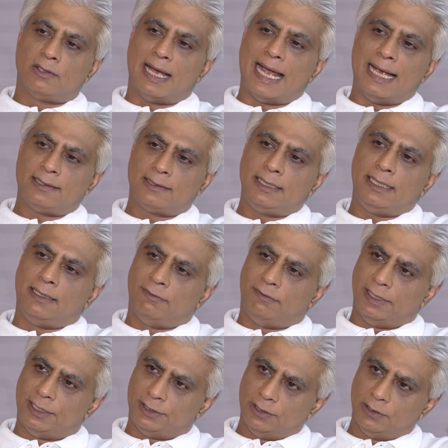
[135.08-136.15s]
As the
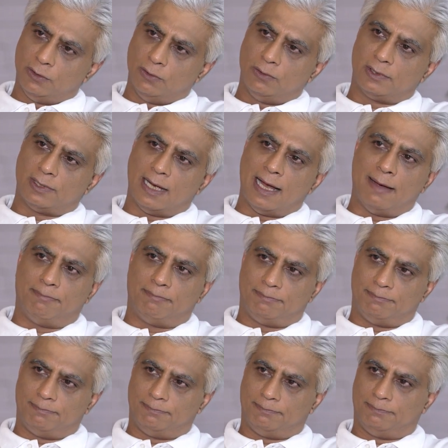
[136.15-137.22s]
inflation goes up,
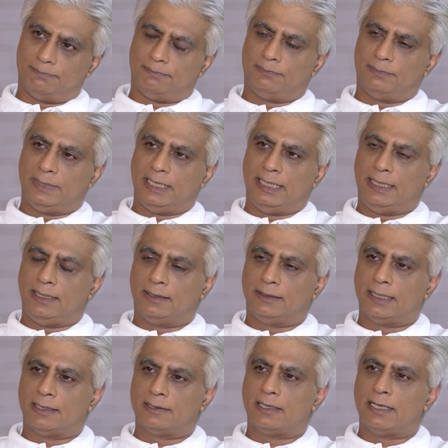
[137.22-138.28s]

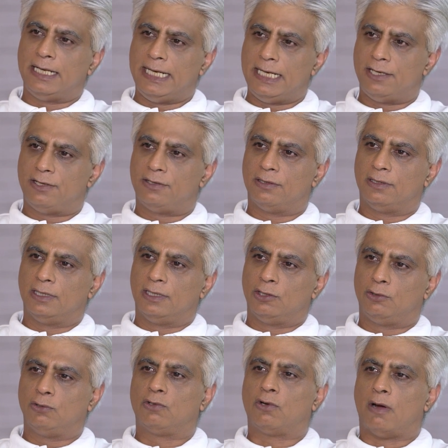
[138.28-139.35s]
there is a need
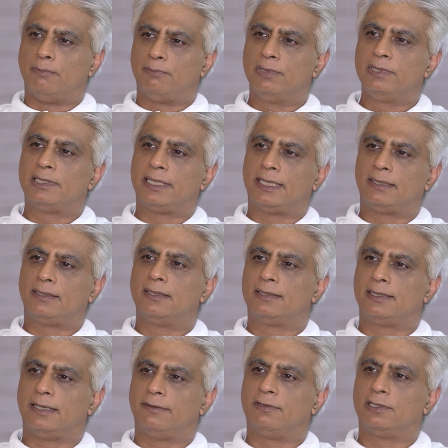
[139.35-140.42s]
to compensate the
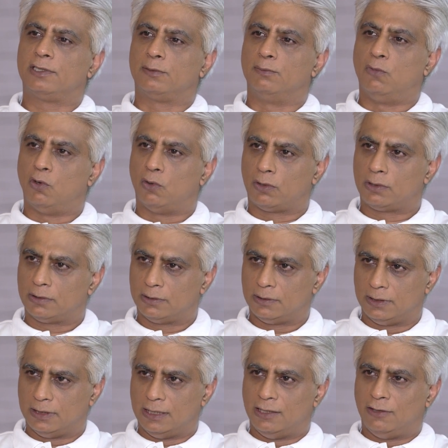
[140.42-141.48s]
savers more
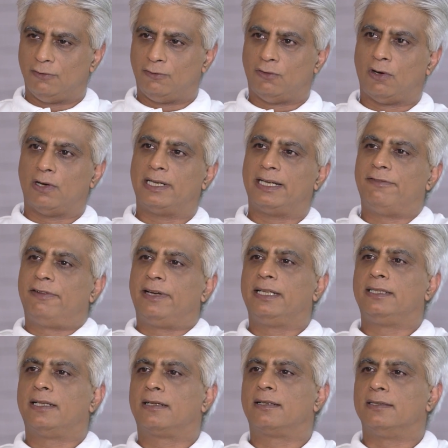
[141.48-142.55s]
for
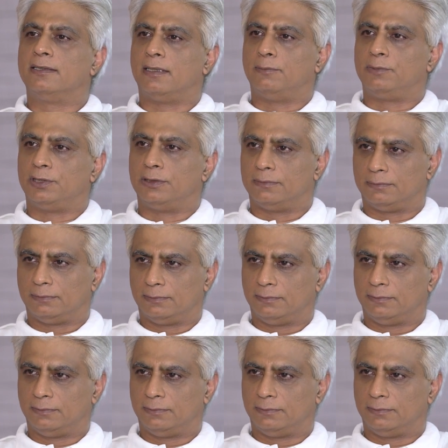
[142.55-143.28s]
deferring their consumption,